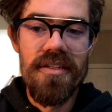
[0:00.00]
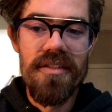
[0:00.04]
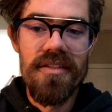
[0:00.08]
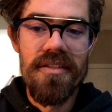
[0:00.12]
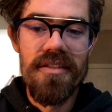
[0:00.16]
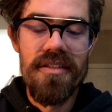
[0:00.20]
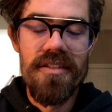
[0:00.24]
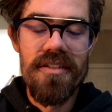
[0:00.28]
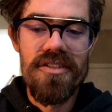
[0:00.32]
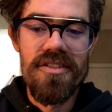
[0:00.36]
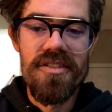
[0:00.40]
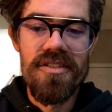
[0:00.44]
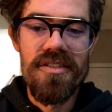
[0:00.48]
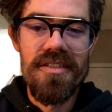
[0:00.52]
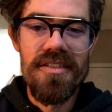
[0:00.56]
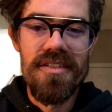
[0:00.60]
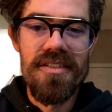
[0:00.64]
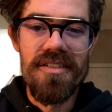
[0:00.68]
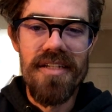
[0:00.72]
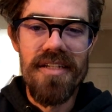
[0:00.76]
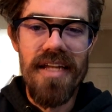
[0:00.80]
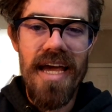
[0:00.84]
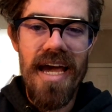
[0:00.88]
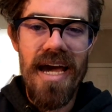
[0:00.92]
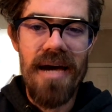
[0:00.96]
this
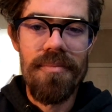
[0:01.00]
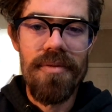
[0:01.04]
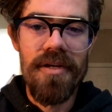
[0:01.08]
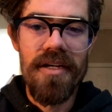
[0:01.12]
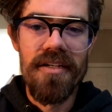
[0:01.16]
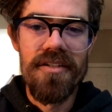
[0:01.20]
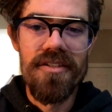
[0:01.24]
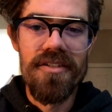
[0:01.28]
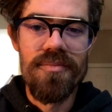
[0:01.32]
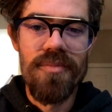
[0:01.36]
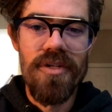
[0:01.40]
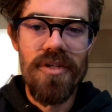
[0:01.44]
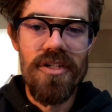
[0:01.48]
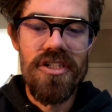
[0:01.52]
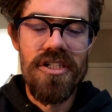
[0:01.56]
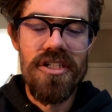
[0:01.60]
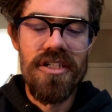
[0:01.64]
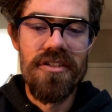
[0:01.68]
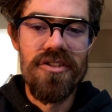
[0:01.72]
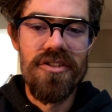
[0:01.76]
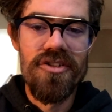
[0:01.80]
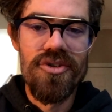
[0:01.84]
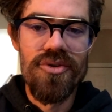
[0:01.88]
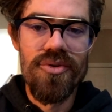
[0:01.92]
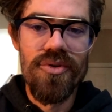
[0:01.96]
isn't happening as much
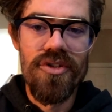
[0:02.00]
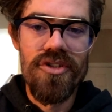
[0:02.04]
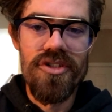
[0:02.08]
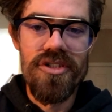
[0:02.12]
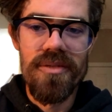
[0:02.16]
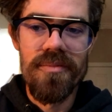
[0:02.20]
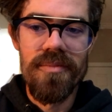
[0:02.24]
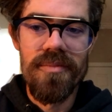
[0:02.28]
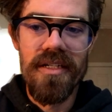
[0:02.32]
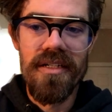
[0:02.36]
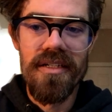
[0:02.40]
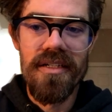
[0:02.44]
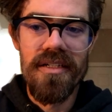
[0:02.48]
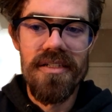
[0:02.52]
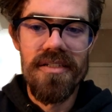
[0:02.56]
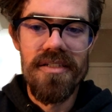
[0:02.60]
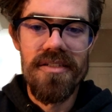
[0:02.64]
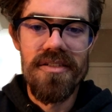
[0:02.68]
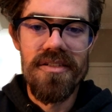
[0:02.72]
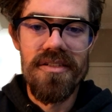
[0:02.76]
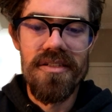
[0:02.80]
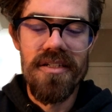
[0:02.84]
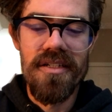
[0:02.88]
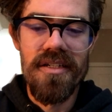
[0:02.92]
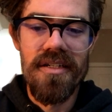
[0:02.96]
here in Georgia
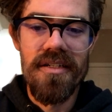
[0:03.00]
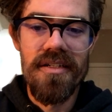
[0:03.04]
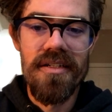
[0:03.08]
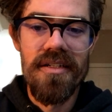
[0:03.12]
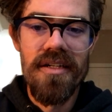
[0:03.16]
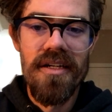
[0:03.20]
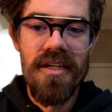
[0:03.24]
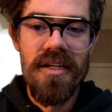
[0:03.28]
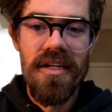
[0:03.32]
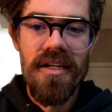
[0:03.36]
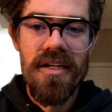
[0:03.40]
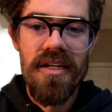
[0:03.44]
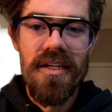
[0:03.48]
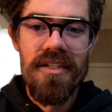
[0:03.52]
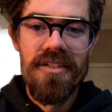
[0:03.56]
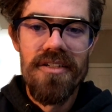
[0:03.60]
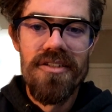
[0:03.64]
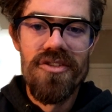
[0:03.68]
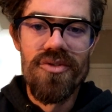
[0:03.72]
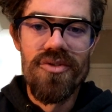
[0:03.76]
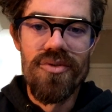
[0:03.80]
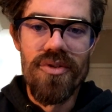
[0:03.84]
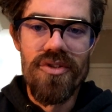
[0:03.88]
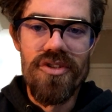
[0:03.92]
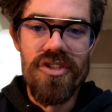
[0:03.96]
because
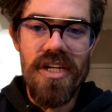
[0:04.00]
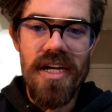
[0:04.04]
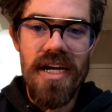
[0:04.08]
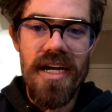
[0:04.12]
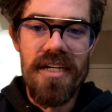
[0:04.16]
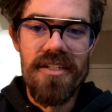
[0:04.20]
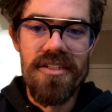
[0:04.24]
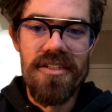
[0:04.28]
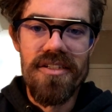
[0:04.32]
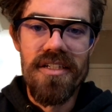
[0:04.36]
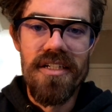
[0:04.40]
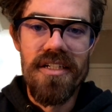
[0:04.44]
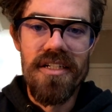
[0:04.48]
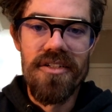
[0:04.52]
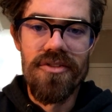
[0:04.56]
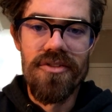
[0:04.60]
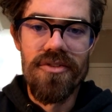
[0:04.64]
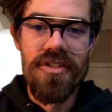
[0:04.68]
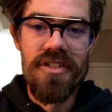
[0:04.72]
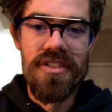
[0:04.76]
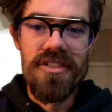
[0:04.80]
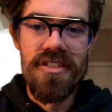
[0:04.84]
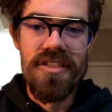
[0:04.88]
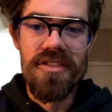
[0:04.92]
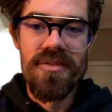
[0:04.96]
Georgia hasn't
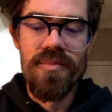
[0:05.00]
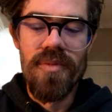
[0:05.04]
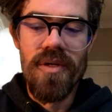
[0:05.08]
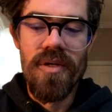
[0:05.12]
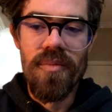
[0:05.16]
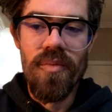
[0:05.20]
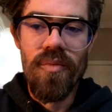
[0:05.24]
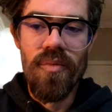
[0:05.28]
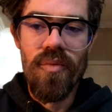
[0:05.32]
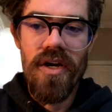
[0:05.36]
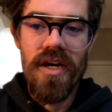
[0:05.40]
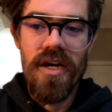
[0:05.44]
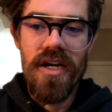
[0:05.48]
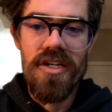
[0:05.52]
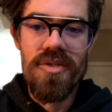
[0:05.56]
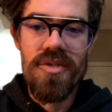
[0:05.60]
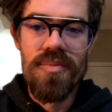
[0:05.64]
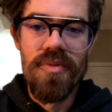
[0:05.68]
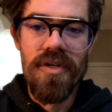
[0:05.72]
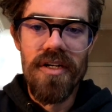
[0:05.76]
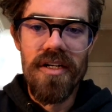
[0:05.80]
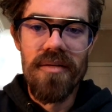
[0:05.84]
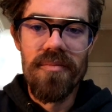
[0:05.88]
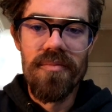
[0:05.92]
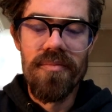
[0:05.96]
increased its minimum
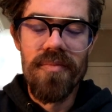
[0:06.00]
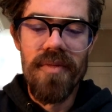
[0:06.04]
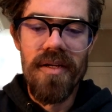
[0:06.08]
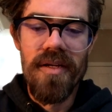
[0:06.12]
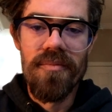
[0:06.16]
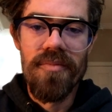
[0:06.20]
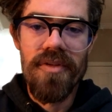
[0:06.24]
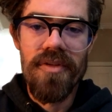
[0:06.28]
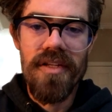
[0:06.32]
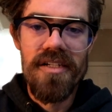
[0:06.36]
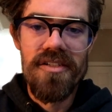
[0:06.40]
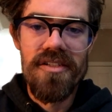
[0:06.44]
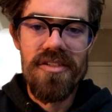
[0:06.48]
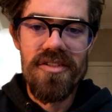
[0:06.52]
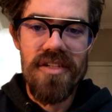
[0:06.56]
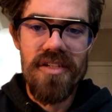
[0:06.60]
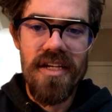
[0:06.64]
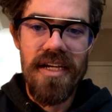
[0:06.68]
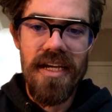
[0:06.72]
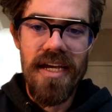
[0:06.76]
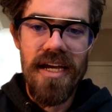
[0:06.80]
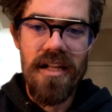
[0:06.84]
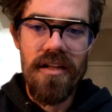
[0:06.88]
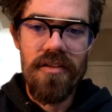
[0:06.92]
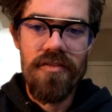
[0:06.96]
wage, but in places
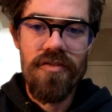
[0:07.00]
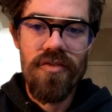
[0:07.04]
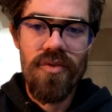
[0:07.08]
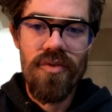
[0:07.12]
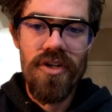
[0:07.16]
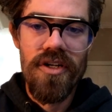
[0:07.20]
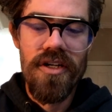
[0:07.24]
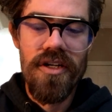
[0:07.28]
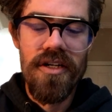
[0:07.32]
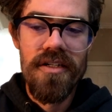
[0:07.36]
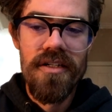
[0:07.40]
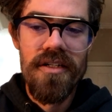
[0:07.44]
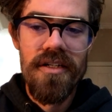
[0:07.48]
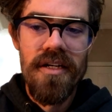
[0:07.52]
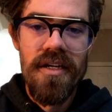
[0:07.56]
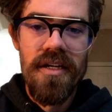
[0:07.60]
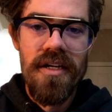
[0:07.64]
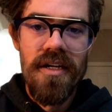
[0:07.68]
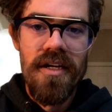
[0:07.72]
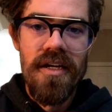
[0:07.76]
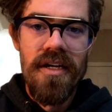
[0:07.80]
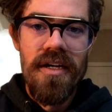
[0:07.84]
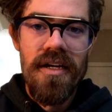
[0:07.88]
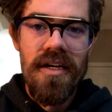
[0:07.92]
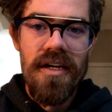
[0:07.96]
like California,
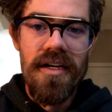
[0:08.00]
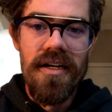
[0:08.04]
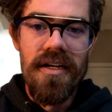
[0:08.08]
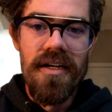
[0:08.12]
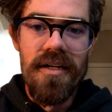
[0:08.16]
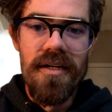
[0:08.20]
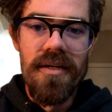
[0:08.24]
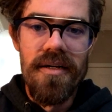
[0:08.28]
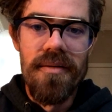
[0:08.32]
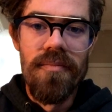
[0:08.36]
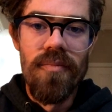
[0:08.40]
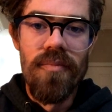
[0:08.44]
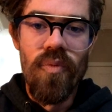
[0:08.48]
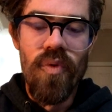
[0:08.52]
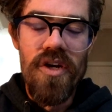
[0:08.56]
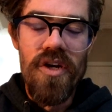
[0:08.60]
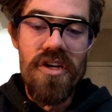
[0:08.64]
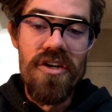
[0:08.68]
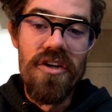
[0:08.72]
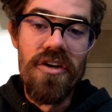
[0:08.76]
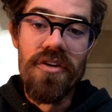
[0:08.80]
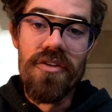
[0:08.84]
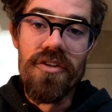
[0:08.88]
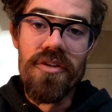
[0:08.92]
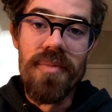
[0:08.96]
when
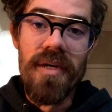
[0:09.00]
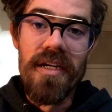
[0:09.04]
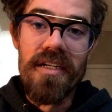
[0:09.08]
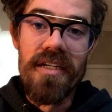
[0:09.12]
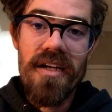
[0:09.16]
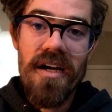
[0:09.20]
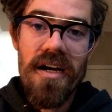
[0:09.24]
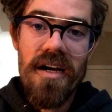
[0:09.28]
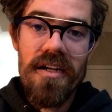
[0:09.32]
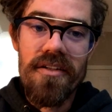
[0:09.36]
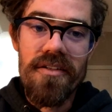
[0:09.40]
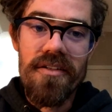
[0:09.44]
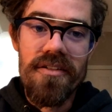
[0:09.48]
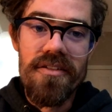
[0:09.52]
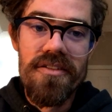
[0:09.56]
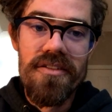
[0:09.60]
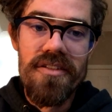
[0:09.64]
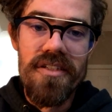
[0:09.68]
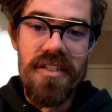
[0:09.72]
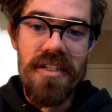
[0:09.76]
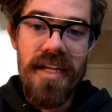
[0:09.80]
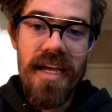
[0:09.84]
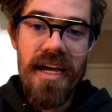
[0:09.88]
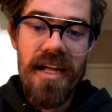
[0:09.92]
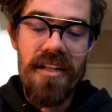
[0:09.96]
you go into
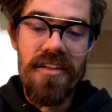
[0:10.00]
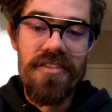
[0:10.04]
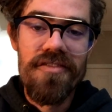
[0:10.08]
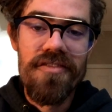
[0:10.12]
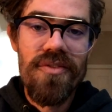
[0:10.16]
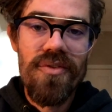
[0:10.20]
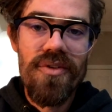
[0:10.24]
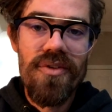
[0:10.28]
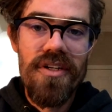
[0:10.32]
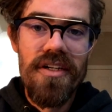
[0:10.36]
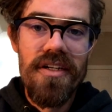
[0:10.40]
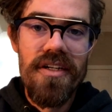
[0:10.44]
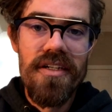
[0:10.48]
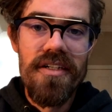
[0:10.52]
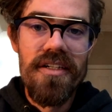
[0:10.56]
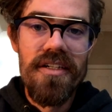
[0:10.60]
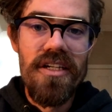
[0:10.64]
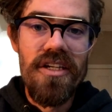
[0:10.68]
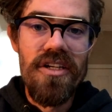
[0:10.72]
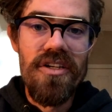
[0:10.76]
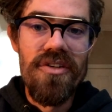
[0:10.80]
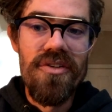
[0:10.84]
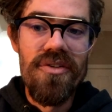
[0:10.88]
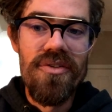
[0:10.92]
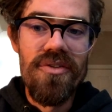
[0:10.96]
McDonald's in California,
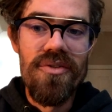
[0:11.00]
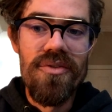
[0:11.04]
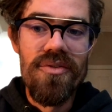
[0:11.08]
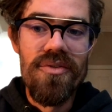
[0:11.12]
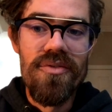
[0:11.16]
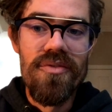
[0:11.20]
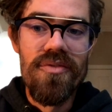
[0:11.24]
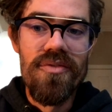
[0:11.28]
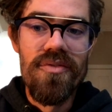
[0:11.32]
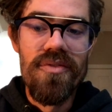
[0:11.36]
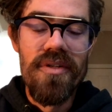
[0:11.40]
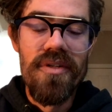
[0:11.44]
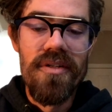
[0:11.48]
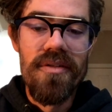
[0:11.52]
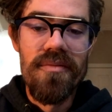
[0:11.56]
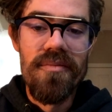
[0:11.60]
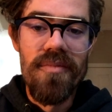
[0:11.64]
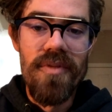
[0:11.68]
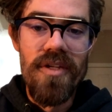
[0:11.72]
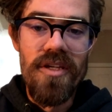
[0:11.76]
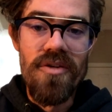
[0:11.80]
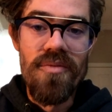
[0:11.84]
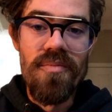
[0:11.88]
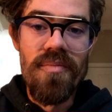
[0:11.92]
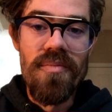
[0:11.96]
you
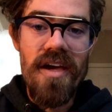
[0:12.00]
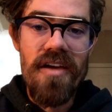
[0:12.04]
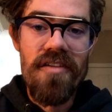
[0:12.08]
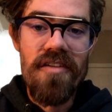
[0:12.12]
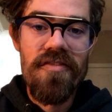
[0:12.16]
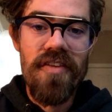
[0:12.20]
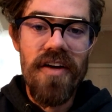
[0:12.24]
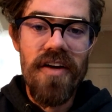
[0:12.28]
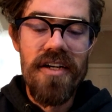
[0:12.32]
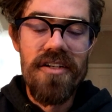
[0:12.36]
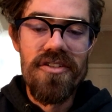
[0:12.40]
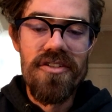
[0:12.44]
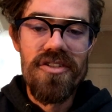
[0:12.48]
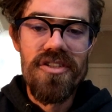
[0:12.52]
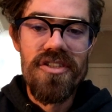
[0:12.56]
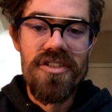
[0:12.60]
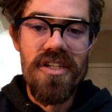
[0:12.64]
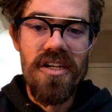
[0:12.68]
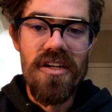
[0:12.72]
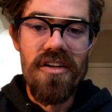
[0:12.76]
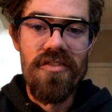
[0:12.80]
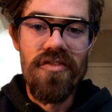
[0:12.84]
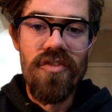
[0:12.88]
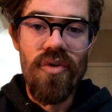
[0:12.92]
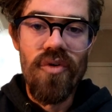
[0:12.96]
may find
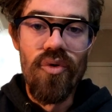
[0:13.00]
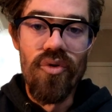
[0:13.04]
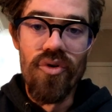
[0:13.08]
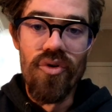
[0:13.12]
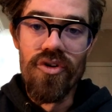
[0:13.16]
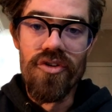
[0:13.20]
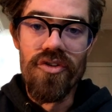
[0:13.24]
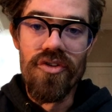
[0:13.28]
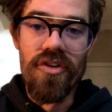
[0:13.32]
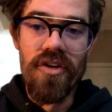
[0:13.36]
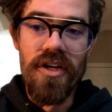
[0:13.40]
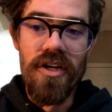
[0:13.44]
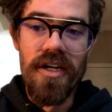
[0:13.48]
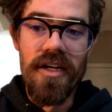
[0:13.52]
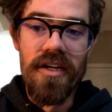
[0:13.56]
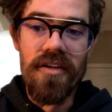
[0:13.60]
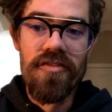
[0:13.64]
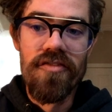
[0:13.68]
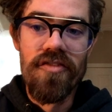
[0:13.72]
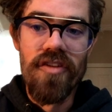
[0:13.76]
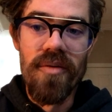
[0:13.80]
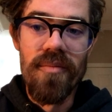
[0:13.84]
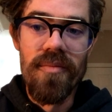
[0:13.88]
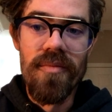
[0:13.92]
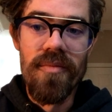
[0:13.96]
yourself ordering
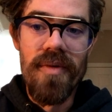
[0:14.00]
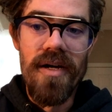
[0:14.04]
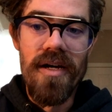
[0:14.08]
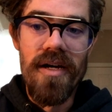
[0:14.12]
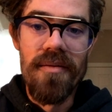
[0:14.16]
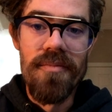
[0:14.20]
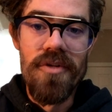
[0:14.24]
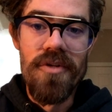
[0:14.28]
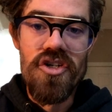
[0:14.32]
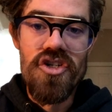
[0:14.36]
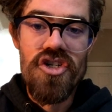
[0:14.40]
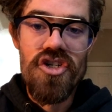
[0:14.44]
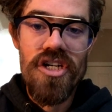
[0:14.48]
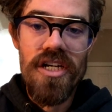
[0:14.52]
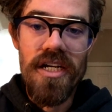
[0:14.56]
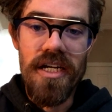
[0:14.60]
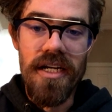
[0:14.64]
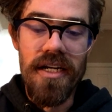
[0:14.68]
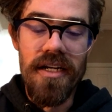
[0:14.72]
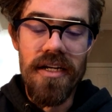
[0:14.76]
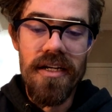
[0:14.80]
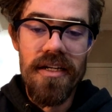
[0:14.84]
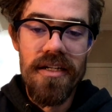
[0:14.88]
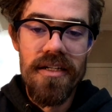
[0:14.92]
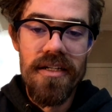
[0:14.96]
from a machine